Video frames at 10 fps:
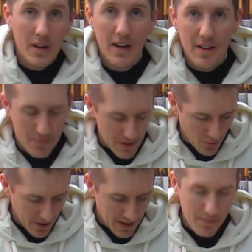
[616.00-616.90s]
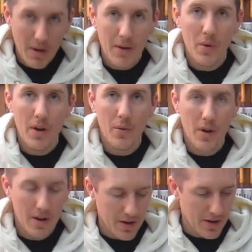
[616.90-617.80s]
Okay, I've been working my way
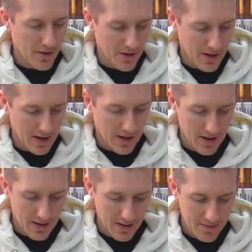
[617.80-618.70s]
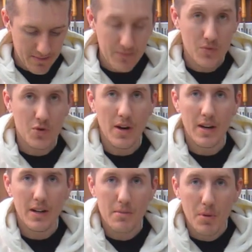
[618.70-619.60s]
around here and I uh, try
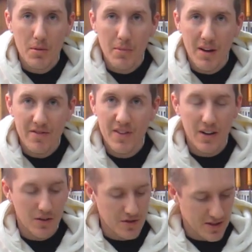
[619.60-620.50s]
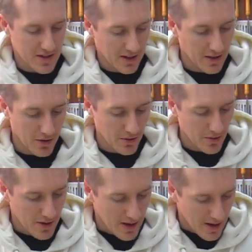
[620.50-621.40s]
not to burn my fingers as I go.
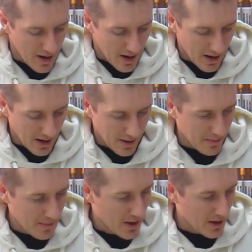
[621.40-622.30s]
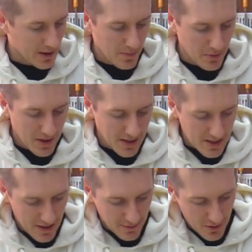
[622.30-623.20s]
Um, a couple things.
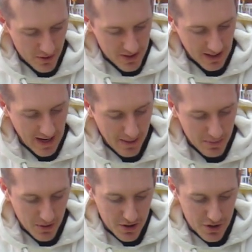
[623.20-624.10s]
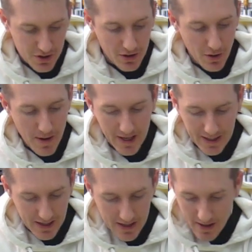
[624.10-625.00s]
If there is a gap, you can just go back
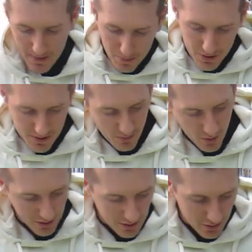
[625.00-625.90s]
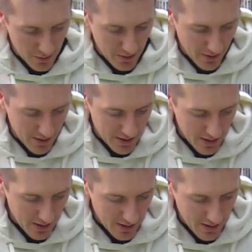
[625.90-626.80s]
in, put some more glue in right
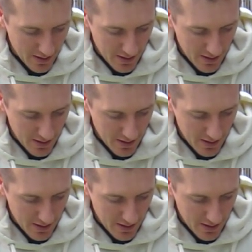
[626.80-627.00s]
there,